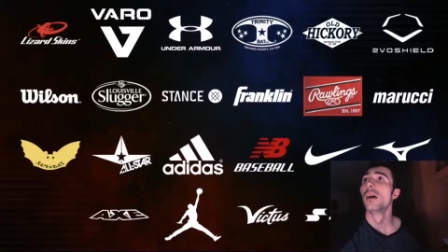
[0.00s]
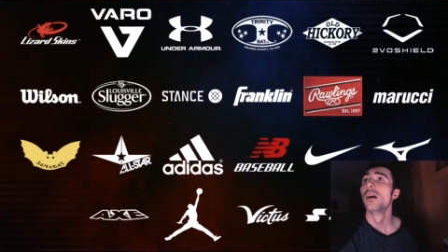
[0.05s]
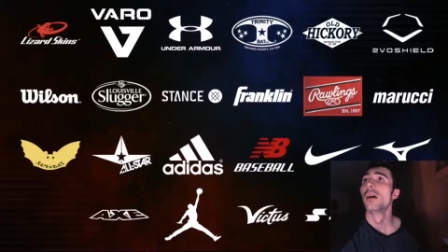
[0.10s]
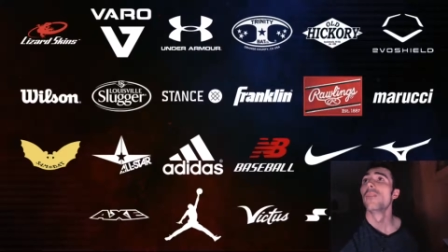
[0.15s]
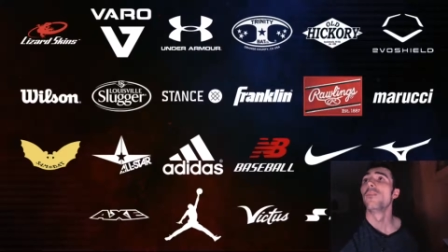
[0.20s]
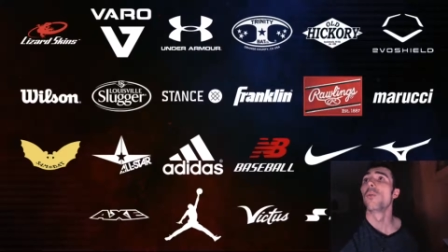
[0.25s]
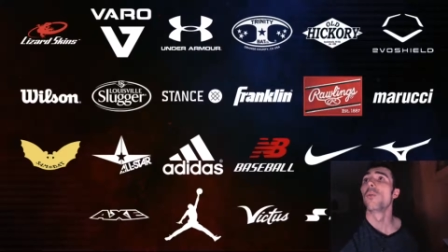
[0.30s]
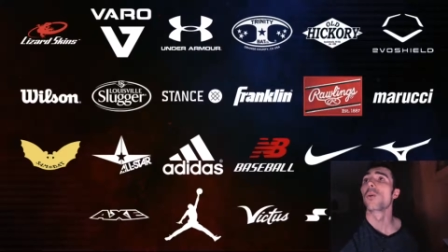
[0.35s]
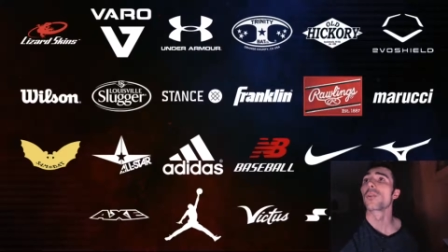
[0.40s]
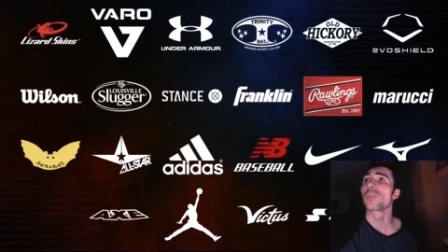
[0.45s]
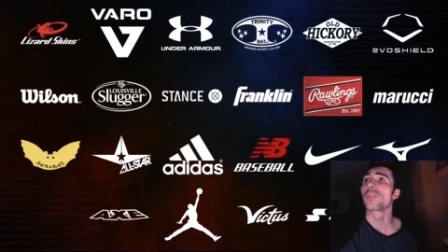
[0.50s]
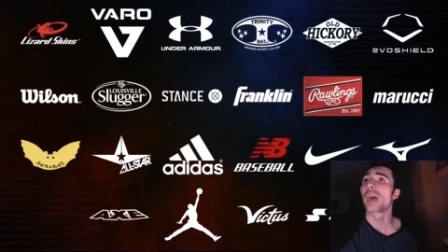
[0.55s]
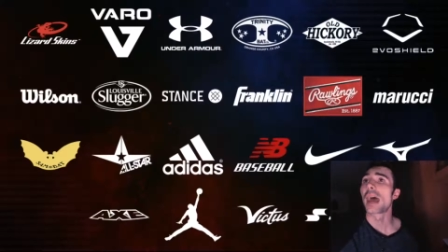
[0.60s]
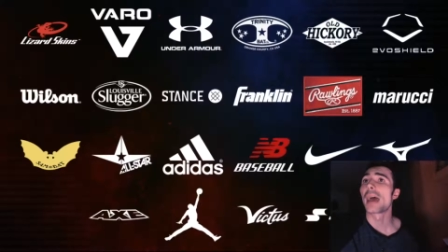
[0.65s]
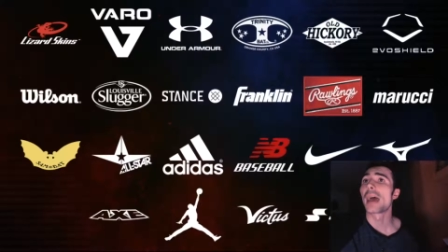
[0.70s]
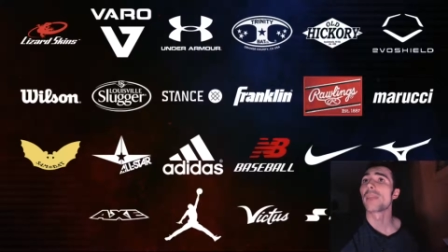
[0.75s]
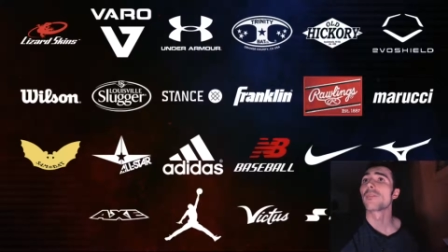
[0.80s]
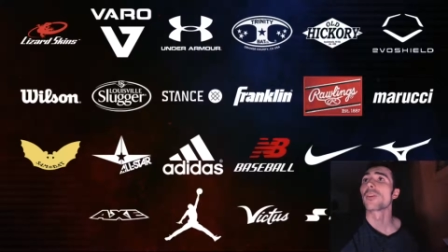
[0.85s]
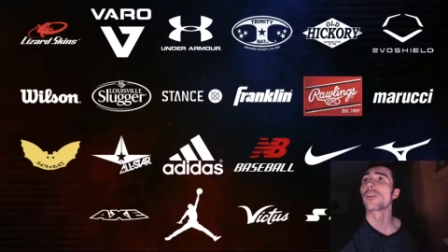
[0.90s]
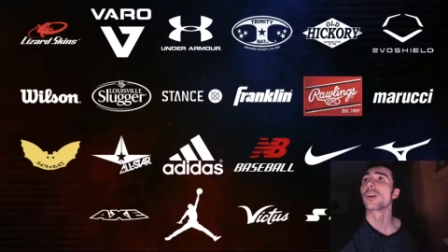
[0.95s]
for
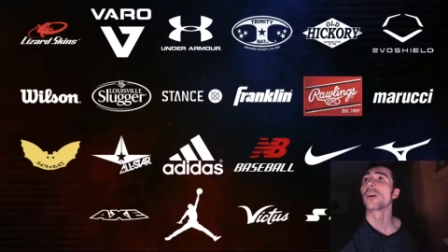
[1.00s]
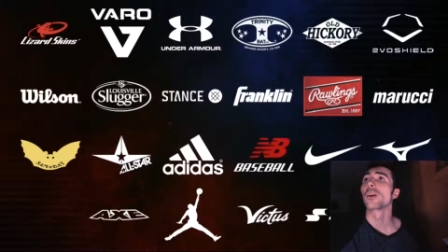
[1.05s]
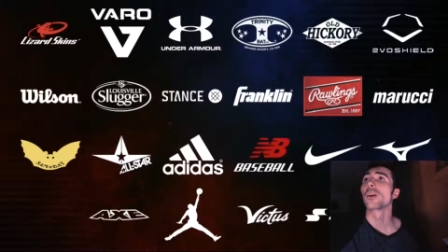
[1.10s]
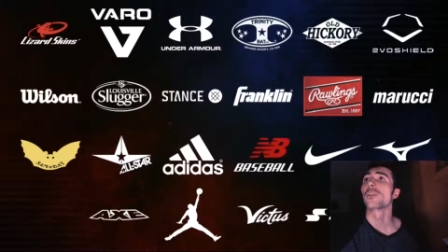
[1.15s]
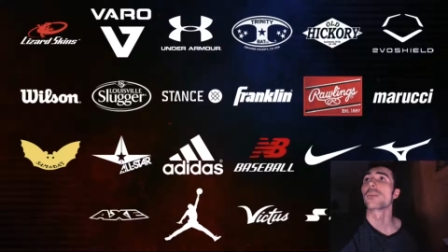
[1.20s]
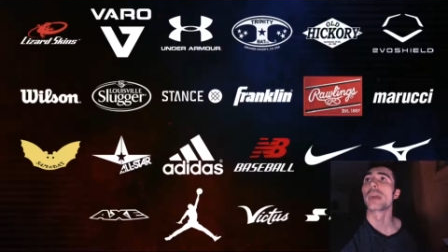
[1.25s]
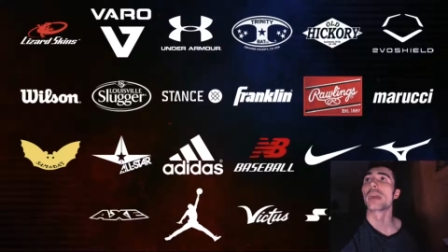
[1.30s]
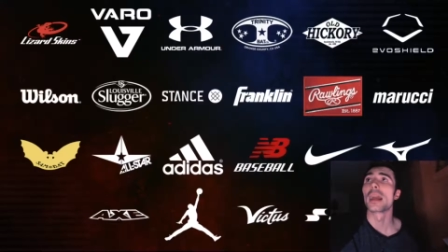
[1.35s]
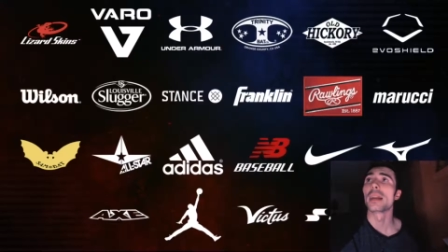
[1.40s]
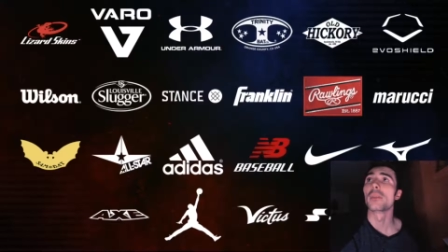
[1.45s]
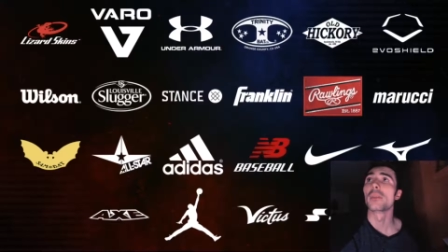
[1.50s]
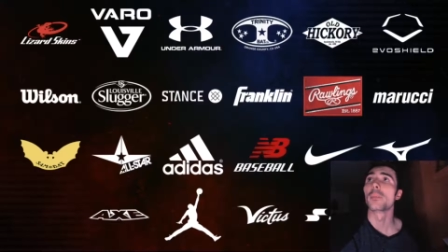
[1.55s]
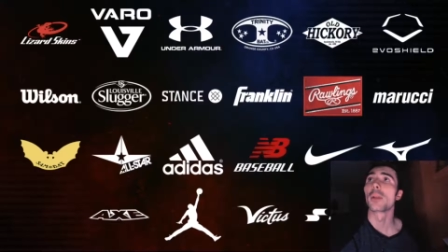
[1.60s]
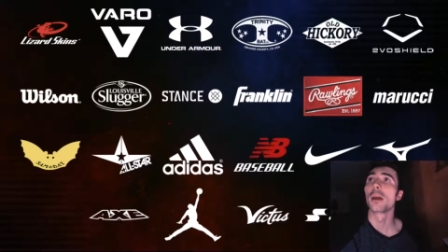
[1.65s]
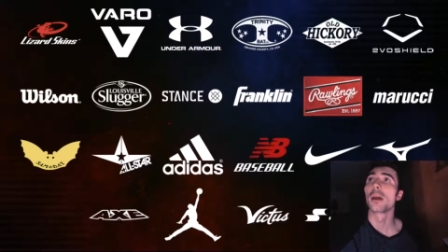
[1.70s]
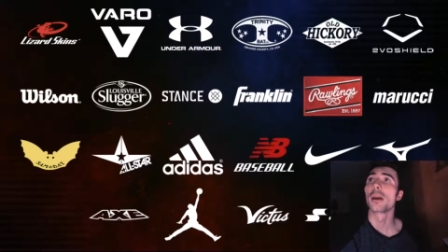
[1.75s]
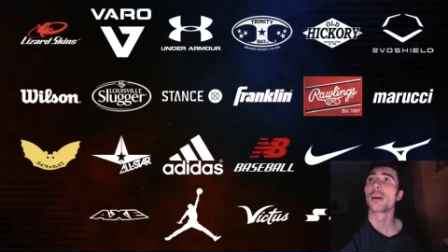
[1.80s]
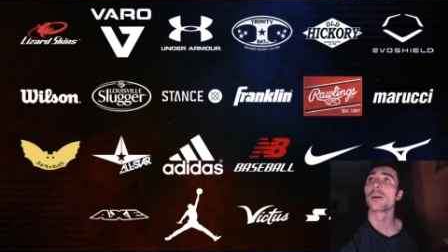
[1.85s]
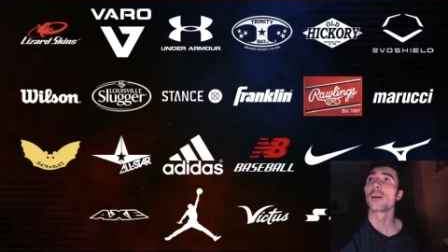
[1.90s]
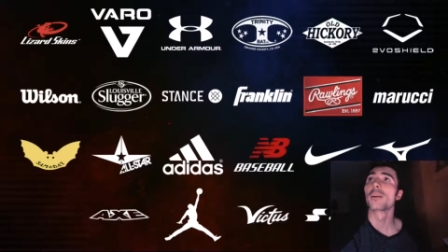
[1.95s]
that, for your created player.